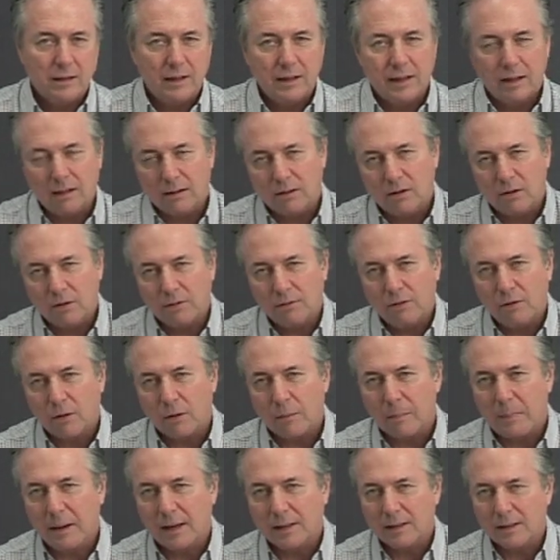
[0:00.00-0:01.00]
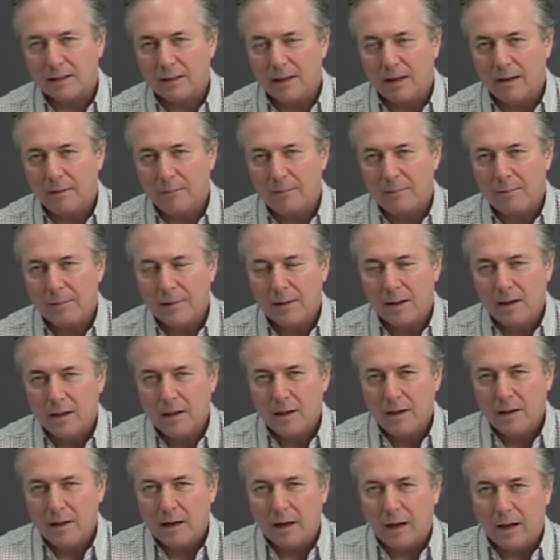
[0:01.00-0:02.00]
El Condor Pasa.
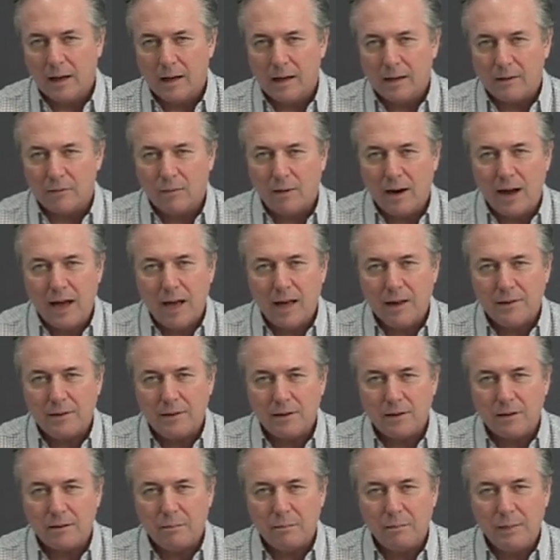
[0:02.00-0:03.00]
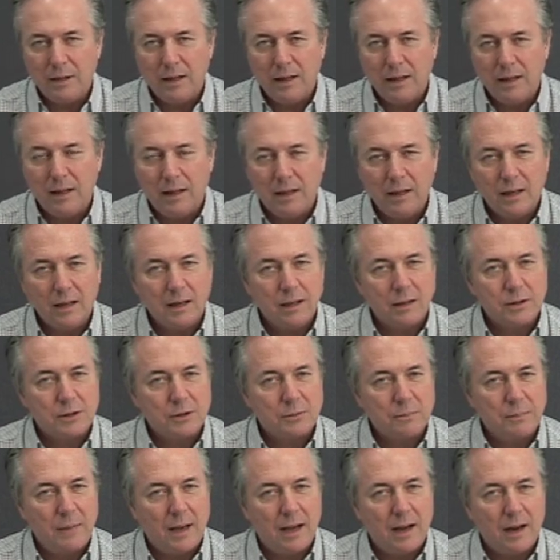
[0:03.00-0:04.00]
I'd rather be a
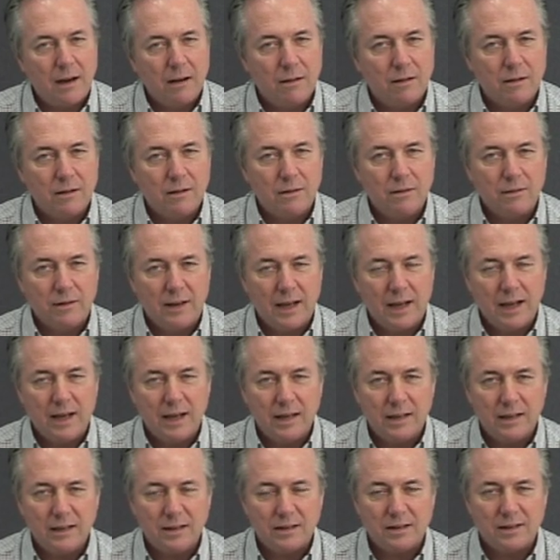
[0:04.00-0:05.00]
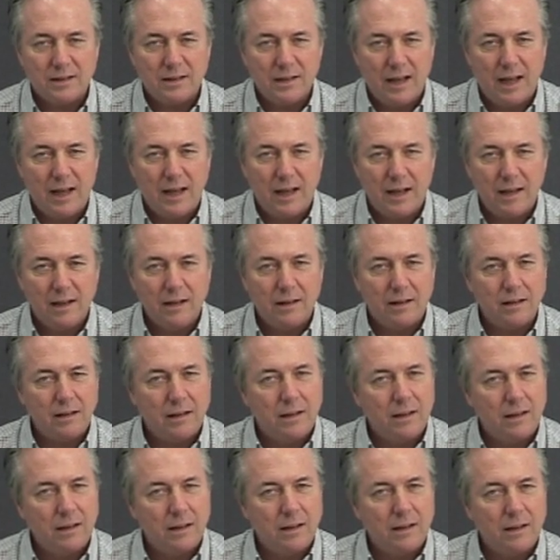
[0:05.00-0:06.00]
sparrow than a
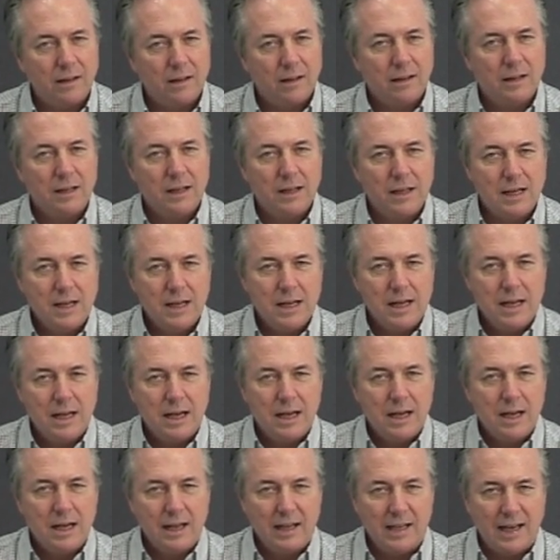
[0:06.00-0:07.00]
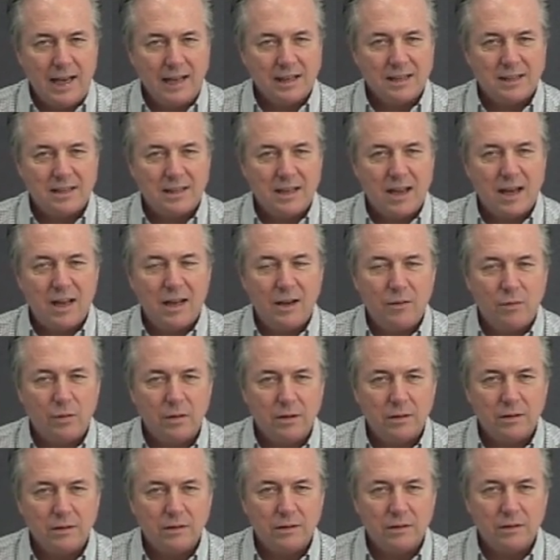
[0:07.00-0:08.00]
snail. Yes, I
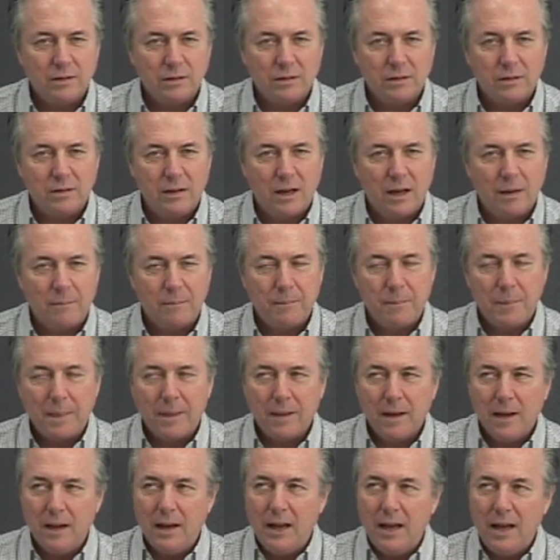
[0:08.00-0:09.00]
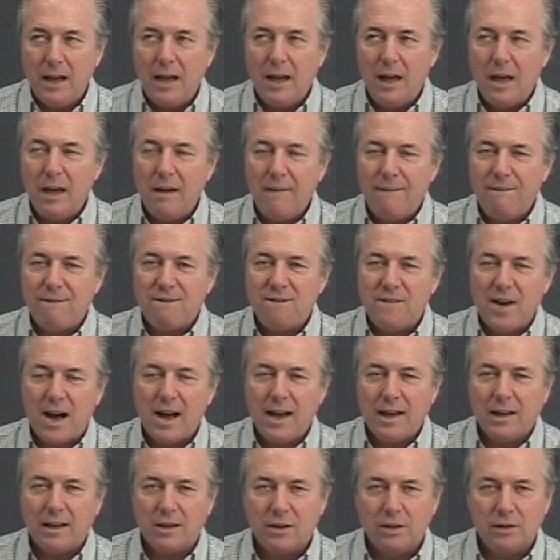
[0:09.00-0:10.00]
would. If
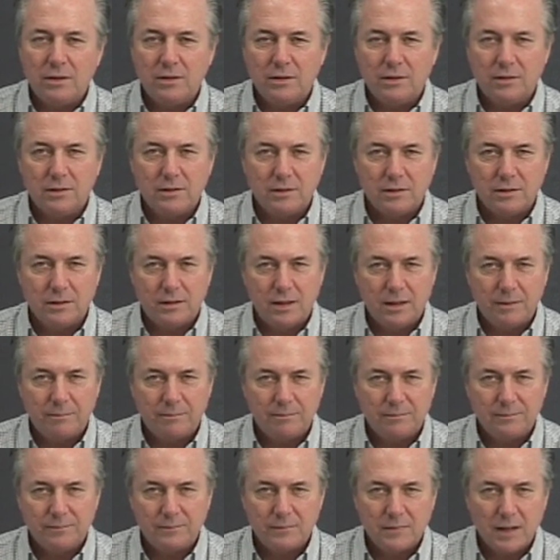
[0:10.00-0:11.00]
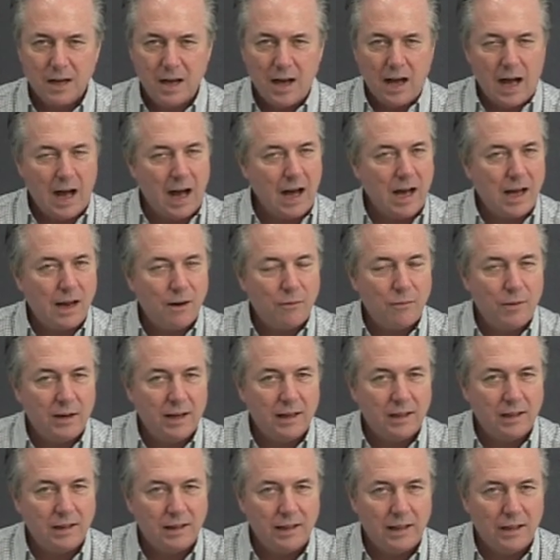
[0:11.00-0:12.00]
I could, I
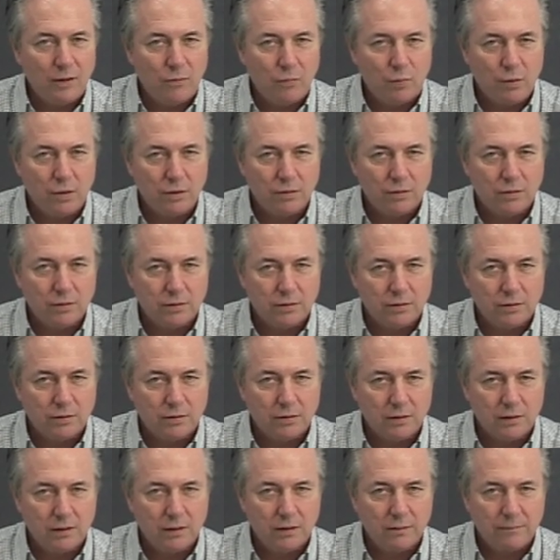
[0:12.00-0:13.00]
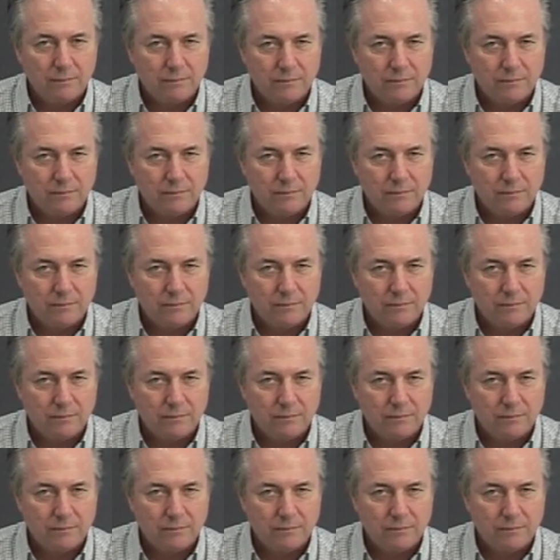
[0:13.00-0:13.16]
really would.